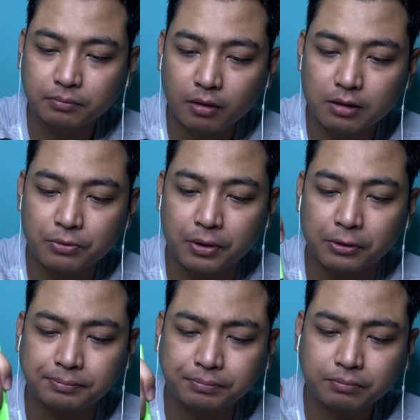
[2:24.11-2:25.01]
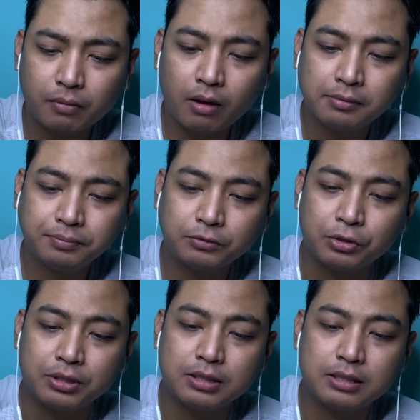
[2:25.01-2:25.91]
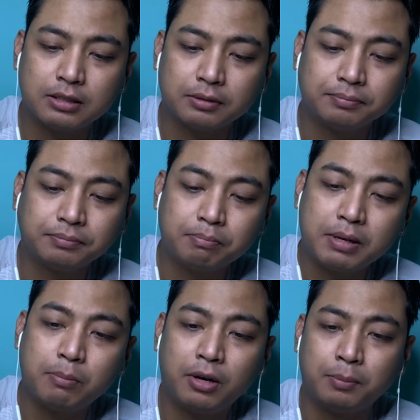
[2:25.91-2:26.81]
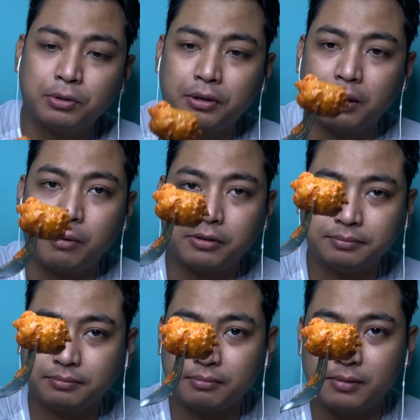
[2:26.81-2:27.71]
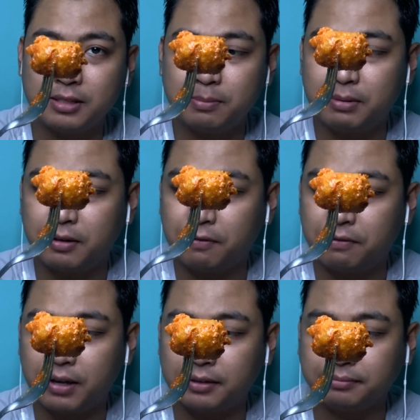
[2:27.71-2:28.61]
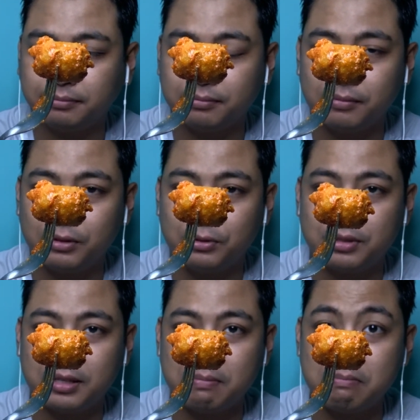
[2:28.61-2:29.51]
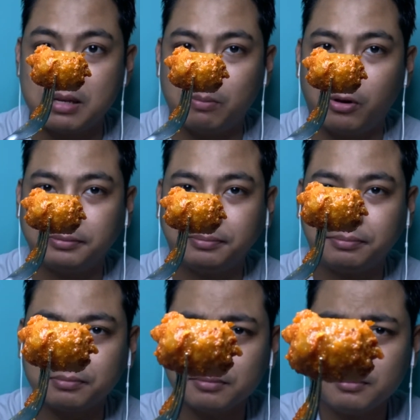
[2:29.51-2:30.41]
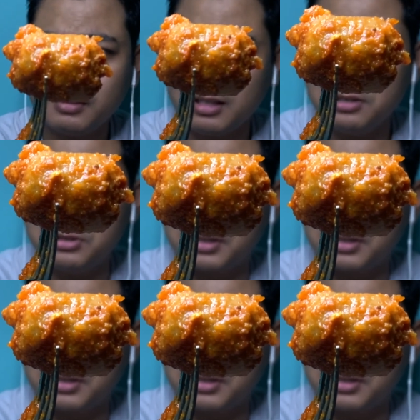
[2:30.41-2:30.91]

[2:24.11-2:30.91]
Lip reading: it's quite good. So this is the meatball I'm talking about. This big fat juicy meatball. So you